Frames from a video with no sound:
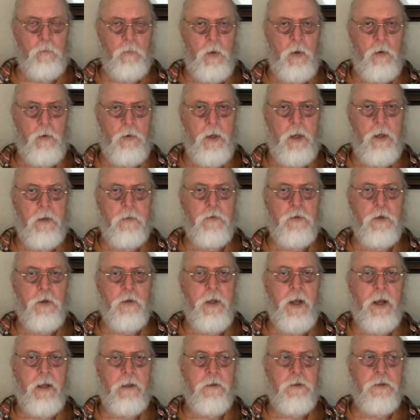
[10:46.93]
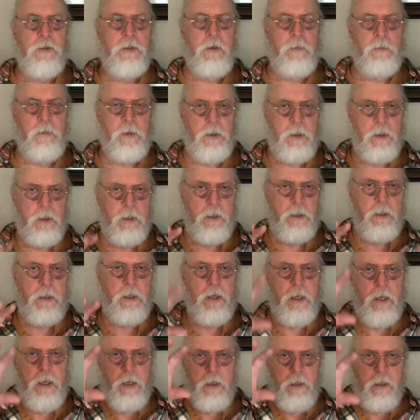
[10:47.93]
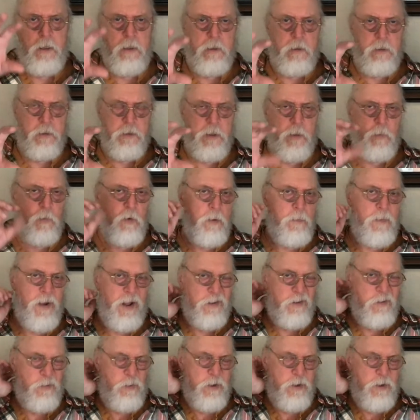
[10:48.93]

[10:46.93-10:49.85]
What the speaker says: Okay, so that's typically somewhere about